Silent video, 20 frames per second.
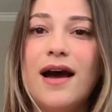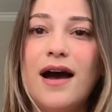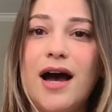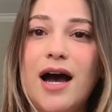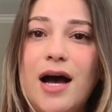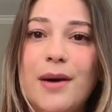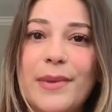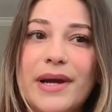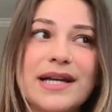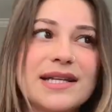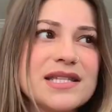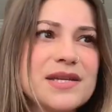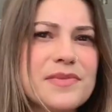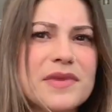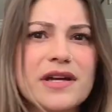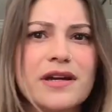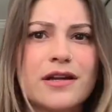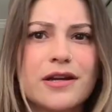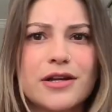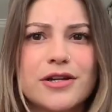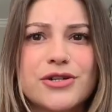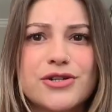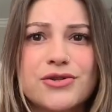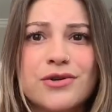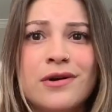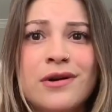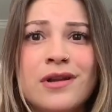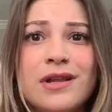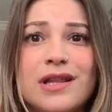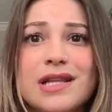I get something under
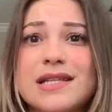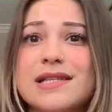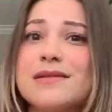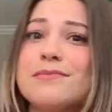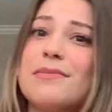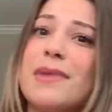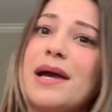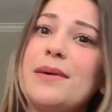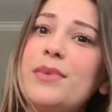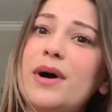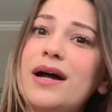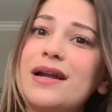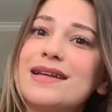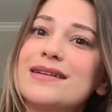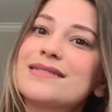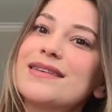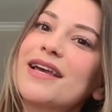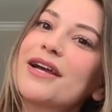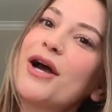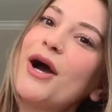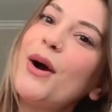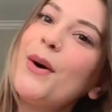control and then my body's like,